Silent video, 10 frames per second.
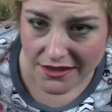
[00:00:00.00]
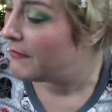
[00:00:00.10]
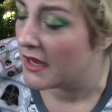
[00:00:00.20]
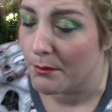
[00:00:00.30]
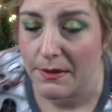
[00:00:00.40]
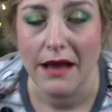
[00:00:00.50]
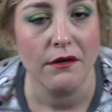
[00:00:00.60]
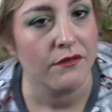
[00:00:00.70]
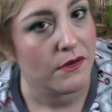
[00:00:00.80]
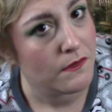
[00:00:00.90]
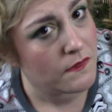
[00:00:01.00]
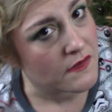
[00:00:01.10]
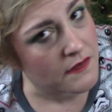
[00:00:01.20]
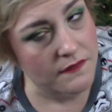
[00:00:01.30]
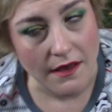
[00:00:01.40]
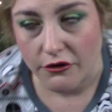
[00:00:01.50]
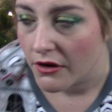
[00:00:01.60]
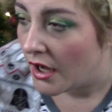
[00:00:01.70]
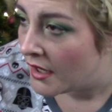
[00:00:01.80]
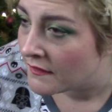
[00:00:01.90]
makeup bag reviews,
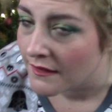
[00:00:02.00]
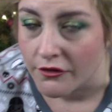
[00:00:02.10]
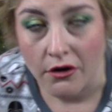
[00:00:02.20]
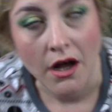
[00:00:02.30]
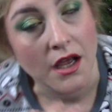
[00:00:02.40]
etc, etc,